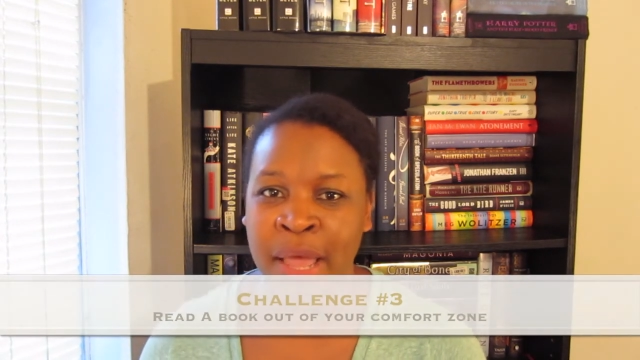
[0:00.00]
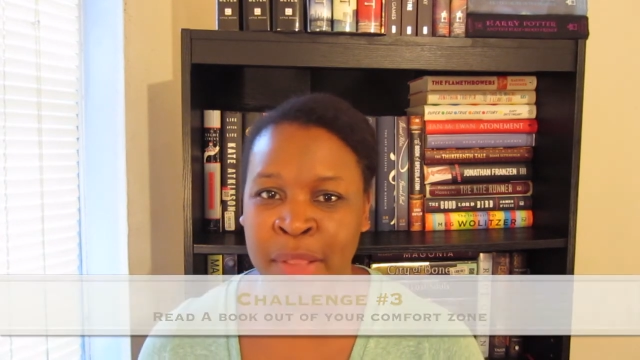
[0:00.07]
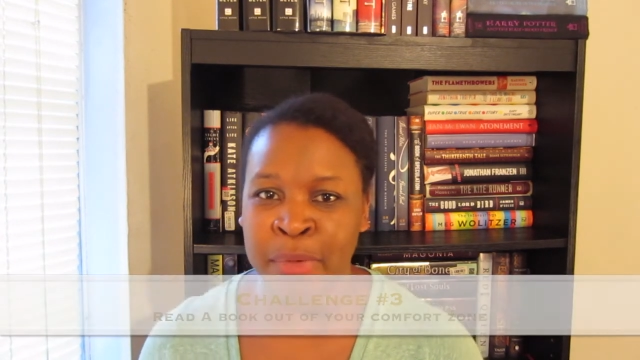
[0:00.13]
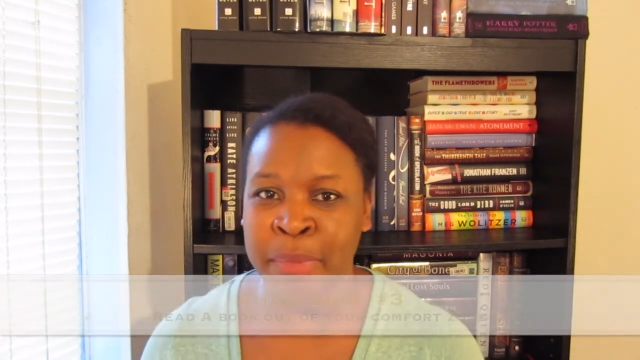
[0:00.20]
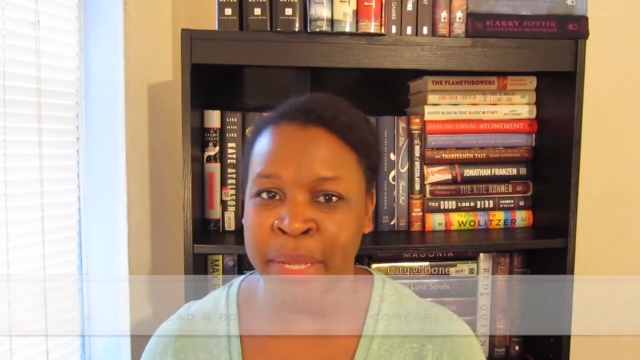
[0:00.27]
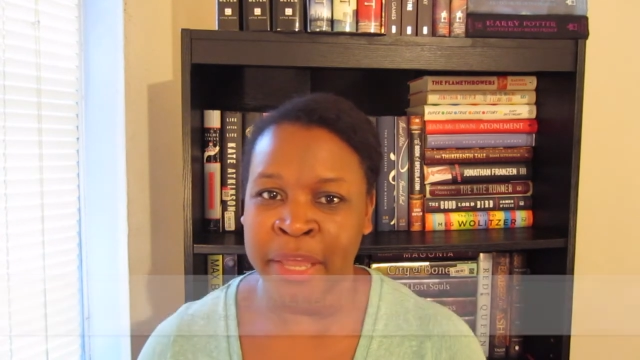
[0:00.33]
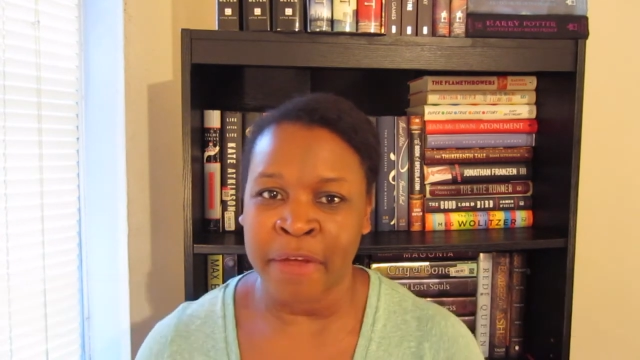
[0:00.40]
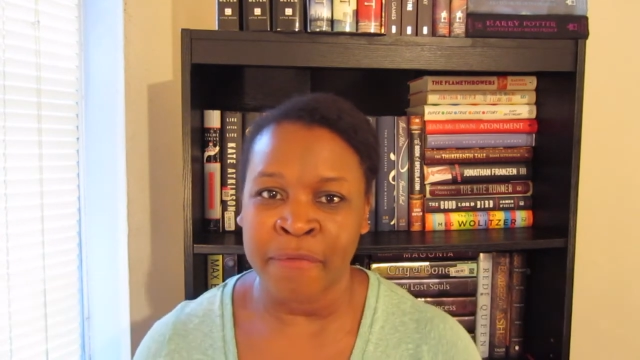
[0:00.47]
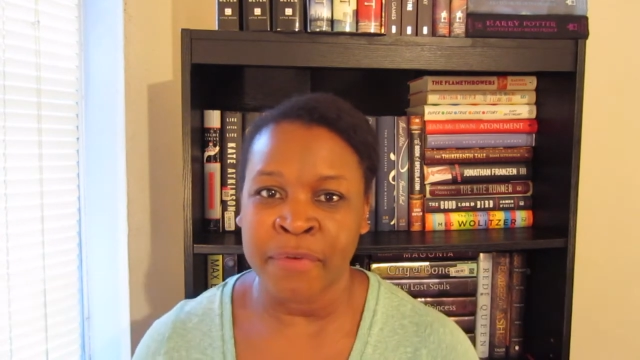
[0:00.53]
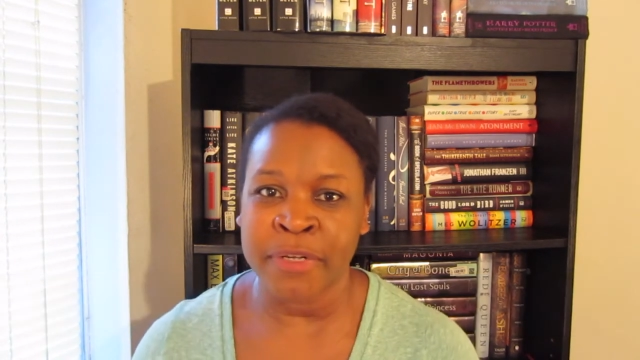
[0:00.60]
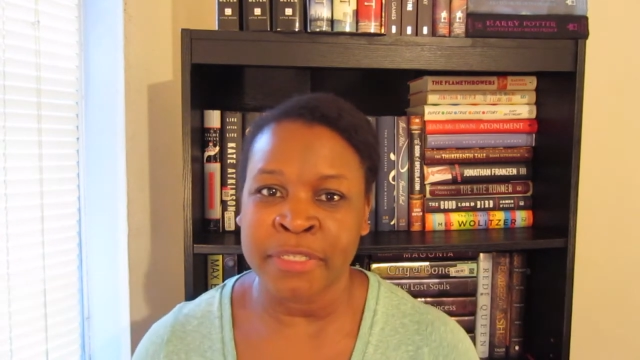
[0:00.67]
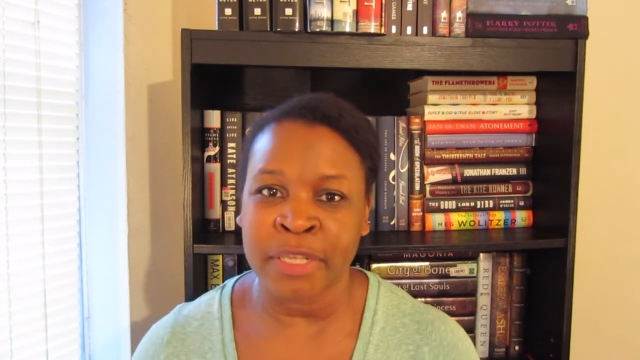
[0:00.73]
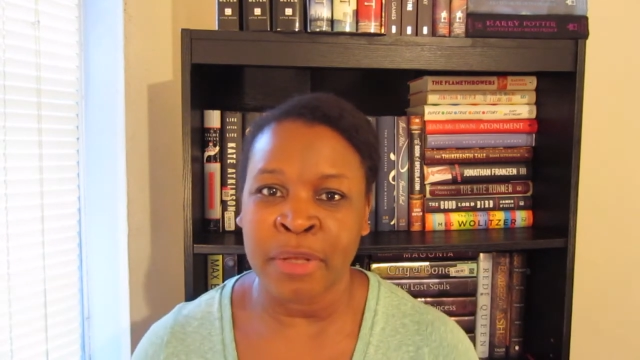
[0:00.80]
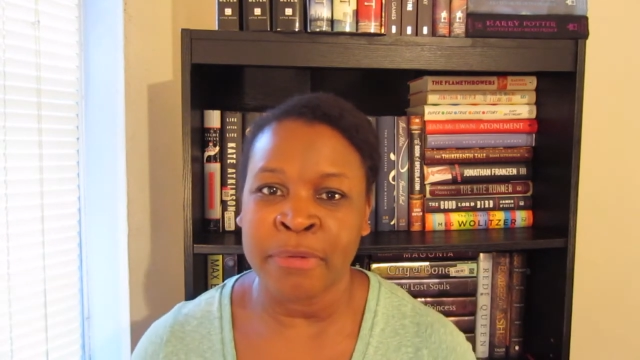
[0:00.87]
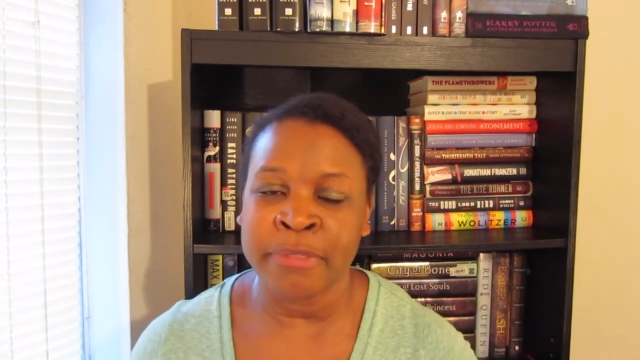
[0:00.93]
out of my
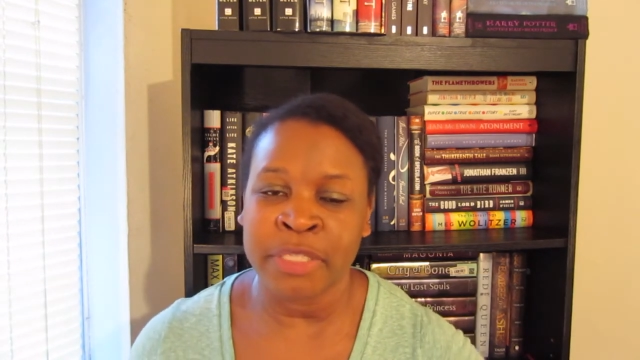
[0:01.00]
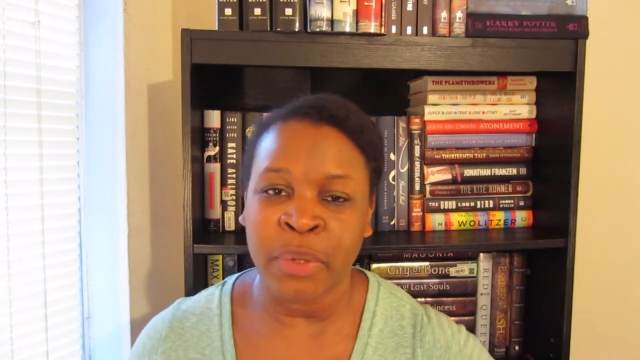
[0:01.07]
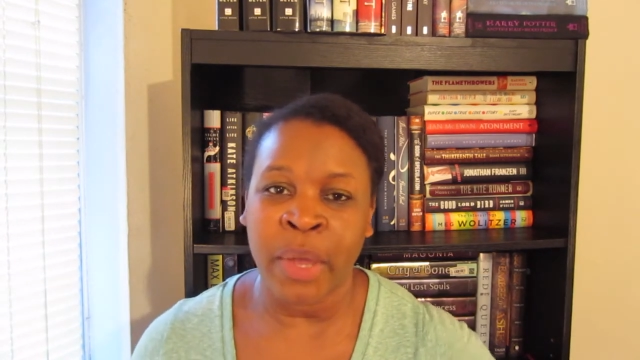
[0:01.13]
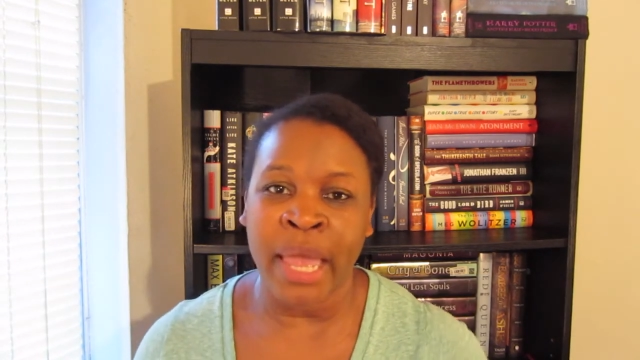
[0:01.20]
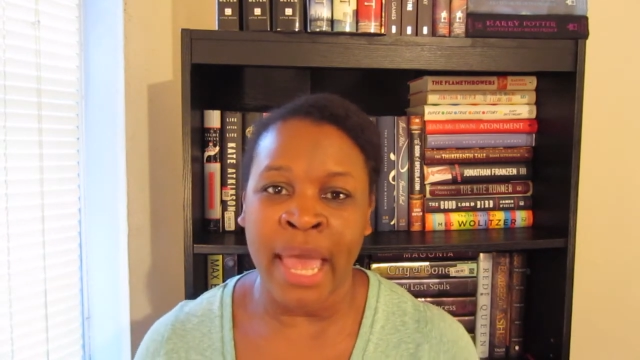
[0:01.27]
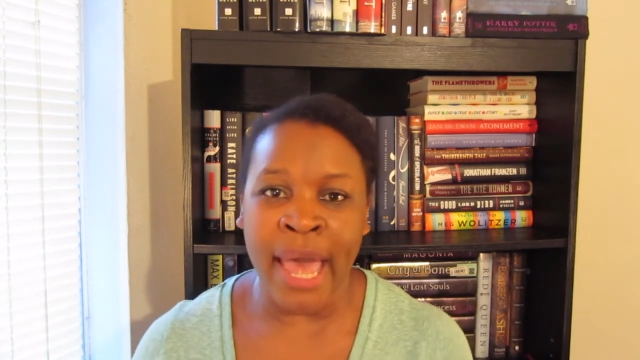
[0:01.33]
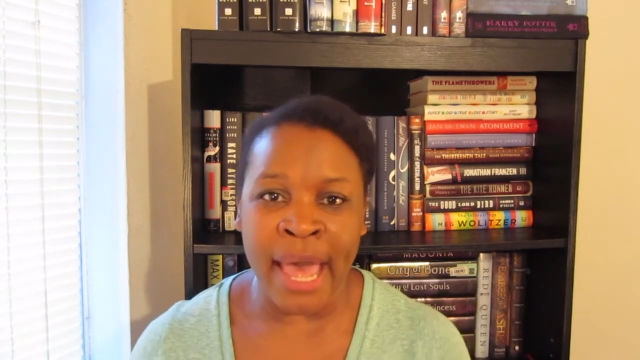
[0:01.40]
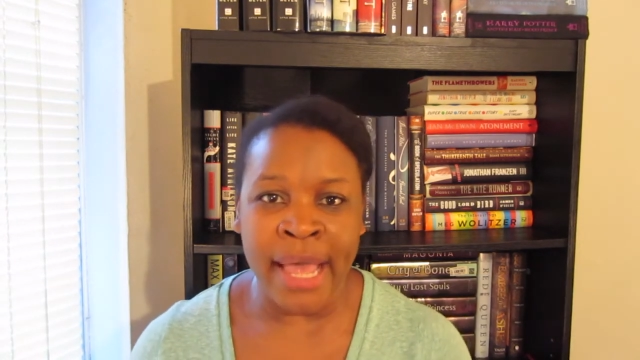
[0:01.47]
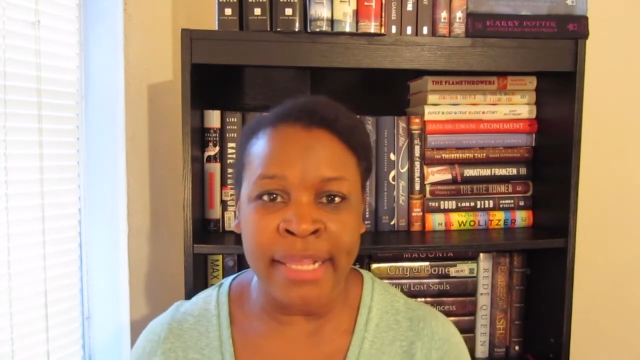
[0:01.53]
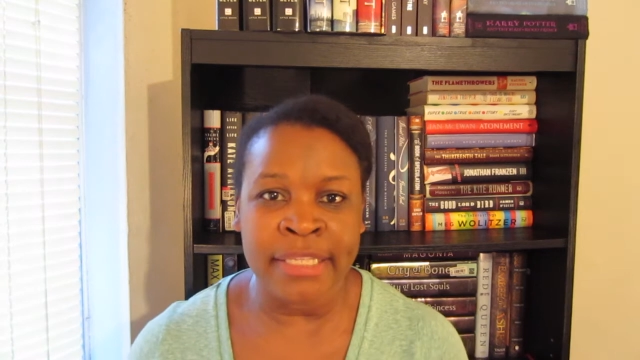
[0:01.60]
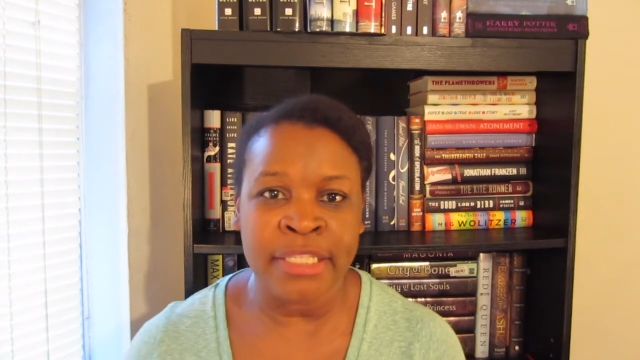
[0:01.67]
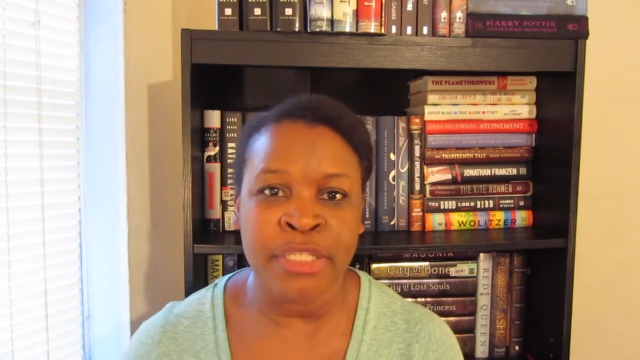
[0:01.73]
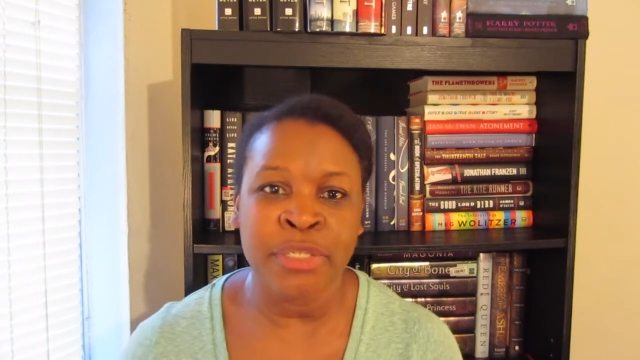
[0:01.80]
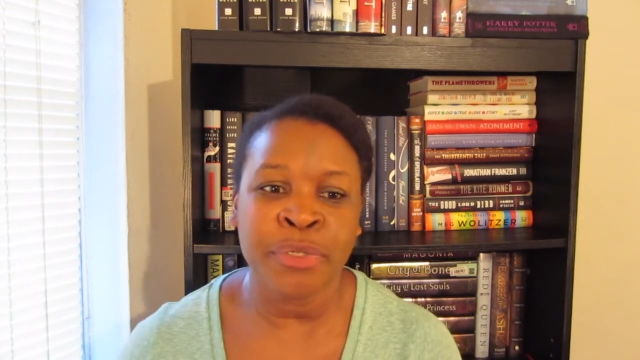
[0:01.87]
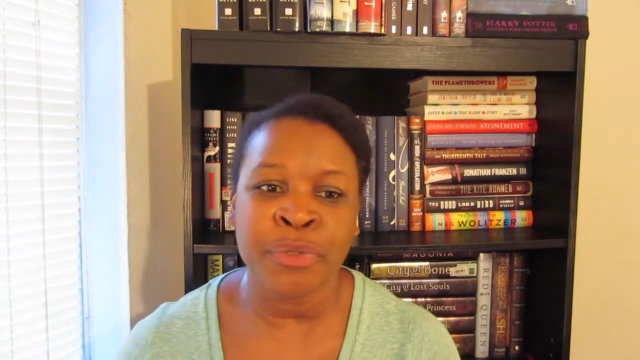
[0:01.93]
comfort zone, so I
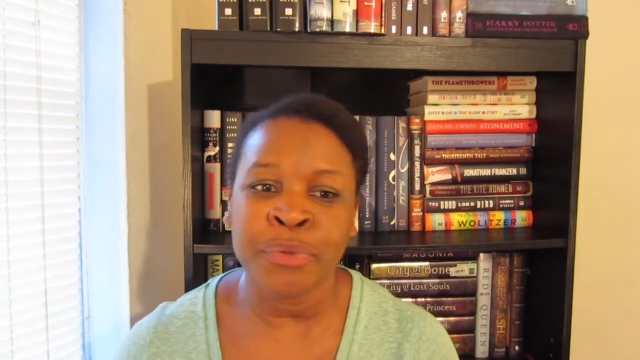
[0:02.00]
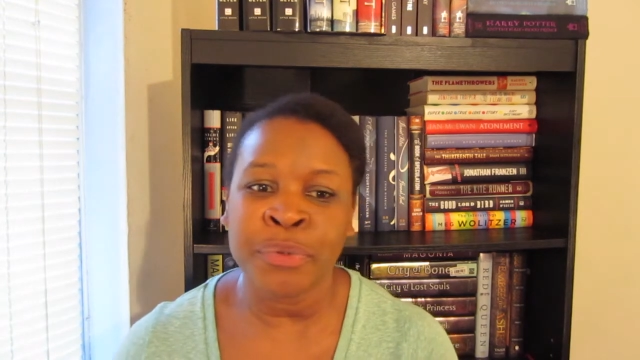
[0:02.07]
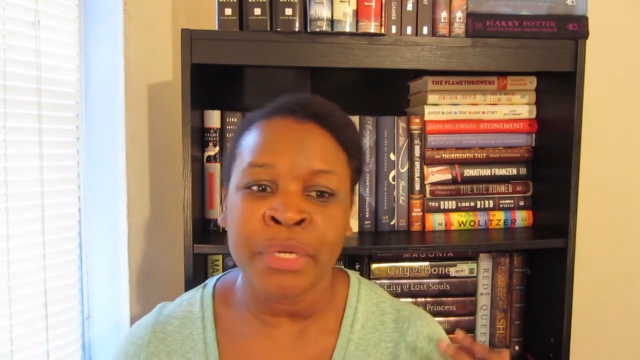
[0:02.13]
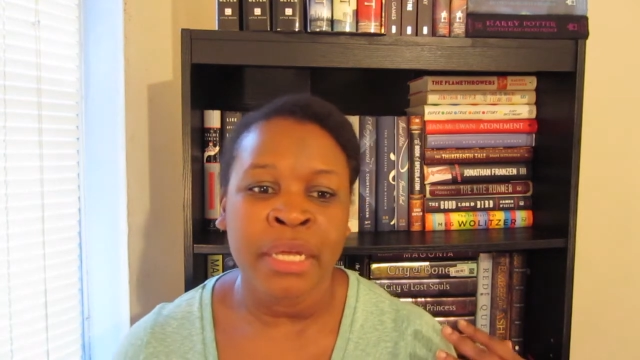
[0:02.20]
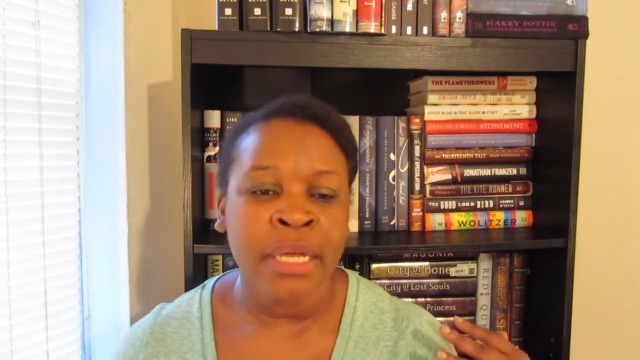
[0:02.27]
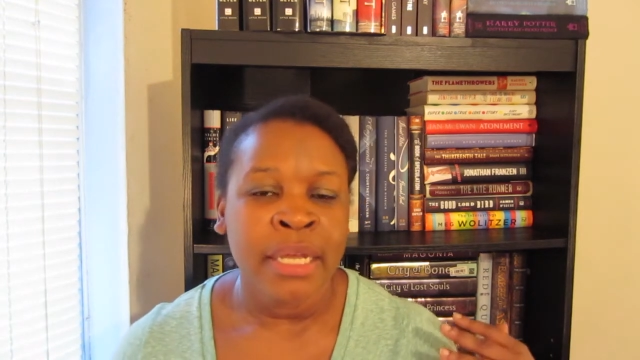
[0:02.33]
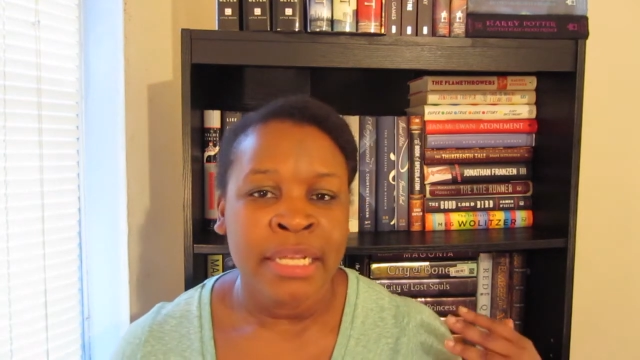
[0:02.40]
had to